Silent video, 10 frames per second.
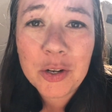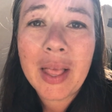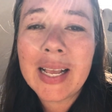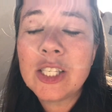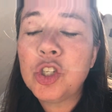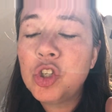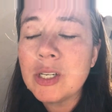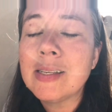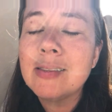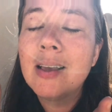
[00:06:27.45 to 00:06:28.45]
to. Like, it's
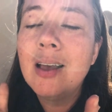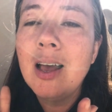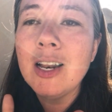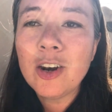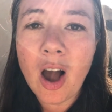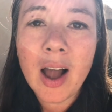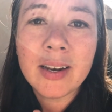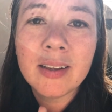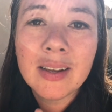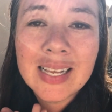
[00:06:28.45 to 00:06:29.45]
just not